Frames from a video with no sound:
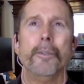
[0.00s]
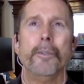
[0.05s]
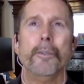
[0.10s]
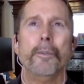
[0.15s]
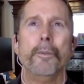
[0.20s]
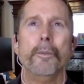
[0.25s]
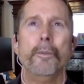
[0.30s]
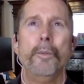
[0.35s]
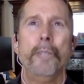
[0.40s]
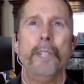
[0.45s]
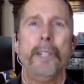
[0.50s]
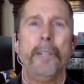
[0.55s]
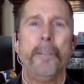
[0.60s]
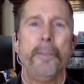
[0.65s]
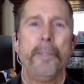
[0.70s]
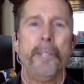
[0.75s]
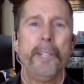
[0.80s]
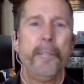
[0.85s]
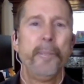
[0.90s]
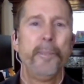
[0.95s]

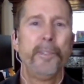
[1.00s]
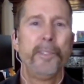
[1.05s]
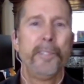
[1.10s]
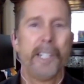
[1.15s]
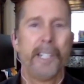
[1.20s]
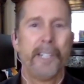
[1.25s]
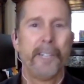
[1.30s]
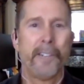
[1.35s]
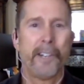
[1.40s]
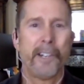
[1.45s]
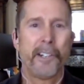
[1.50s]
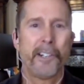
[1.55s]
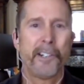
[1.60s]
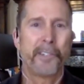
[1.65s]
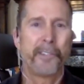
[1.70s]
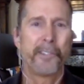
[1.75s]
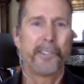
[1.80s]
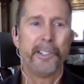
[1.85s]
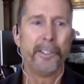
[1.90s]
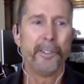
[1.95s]
we believe our
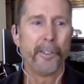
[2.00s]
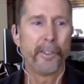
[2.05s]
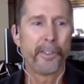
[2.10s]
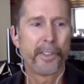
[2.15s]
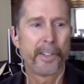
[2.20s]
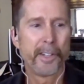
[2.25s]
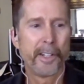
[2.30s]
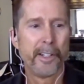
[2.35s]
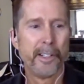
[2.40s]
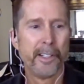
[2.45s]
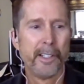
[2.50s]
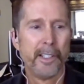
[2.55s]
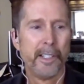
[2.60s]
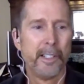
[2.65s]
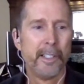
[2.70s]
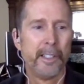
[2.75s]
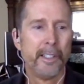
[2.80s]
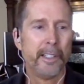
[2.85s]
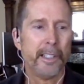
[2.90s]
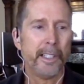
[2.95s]
truth
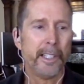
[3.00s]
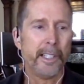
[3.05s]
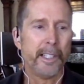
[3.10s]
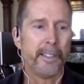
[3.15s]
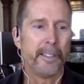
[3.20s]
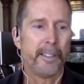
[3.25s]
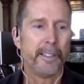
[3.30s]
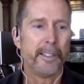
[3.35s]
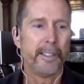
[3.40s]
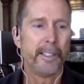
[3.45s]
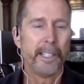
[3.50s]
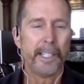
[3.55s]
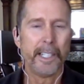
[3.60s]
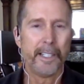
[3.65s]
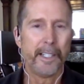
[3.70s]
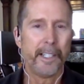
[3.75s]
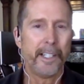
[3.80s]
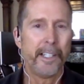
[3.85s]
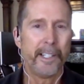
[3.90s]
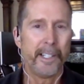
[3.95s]

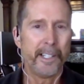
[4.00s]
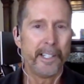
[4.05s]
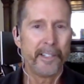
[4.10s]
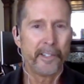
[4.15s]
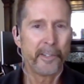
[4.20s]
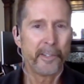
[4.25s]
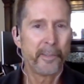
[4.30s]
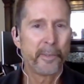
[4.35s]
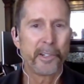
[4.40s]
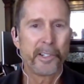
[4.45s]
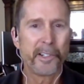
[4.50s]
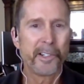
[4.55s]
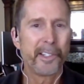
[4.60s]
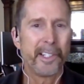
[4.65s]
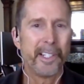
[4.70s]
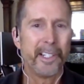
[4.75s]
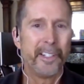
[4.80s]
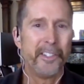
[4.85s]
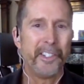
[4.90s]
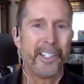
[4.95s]
is the
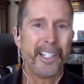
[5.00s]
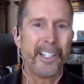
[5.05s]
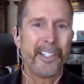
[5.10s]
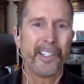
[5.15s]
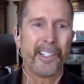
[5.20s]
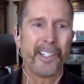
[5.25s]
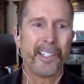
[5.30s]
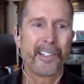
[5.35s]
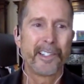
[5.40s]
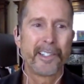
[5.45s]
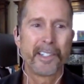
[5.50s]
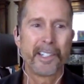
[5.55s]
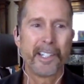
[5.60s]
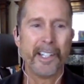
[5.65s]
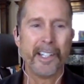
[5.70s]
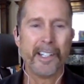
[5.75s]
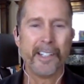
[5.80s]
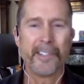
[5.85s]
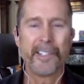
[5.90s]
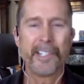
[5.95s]
person of Jesus.
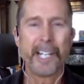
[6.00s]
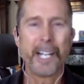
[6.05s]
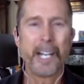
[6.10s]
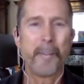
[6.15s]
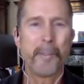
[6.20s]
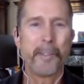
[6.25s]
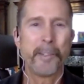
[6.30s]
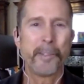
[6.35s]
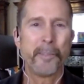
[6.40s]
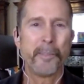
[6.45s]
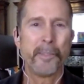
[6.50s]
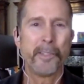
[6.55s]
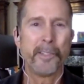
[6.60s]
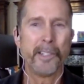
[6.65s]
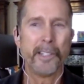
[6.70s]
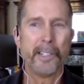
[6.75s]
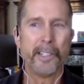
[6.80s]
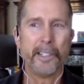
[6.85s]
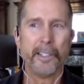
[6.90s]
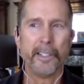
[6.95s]
As Thomas
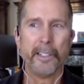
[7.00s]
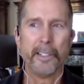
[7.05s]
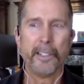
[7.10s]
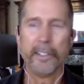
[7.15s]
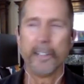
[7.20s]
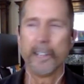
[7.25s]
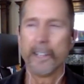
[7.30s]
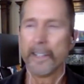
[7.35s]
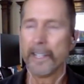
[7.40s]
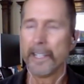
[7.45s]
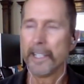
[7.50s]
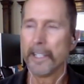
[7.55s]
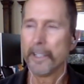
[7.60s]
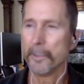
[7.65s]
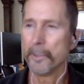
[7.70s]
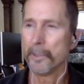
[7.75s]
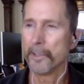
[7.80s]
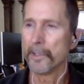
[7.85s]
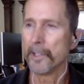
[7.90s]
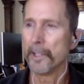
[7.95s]
Merton, no, I think it
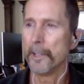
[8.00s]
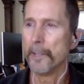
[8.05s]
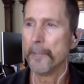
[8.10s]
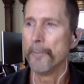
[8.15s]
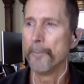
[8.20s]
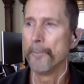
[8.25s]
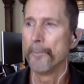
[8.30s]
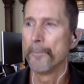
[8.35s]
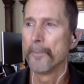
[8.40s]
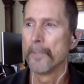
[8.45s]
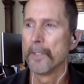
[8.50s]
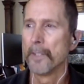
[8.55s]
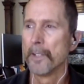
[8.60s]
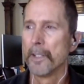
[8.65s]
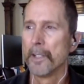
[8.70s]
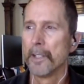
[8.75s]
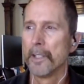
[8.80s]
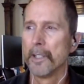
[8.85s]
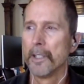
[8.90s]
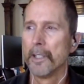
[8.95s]
was
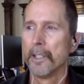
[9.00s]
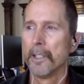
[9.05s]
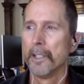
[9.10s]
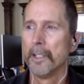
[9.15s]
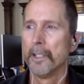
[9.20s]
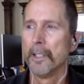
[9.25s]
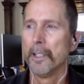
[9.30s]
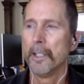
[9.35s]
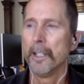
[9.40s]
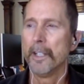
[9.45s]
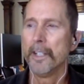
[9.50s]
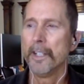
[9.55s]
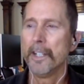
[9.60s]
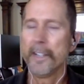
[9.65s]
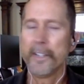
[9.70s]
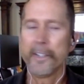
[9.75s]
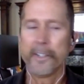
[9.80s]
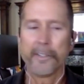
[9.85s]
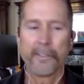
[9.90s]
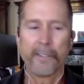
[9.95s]

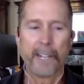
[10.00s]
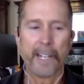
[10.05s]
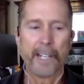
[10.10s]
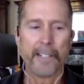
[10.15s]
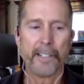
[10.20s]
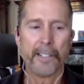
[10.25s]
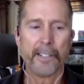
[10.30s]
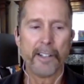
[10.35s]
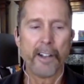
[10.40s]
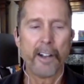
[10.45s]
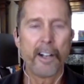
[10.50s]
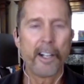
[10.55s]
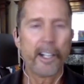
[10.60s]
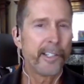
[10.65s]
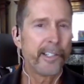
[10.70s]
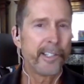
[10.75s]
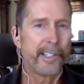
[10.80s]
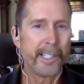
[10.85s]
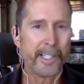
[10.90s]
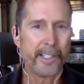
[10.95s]
another writer,
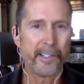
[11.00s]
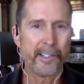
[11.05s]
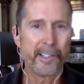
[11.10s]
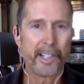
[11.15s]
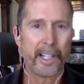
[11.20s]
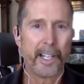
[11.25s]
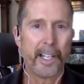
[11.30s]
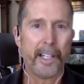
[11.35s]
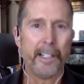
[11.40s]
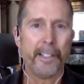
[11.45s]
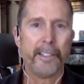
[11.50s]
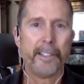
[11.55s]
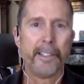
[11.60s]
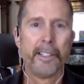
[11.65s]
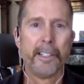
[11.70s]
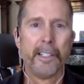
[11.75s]
Augustine said,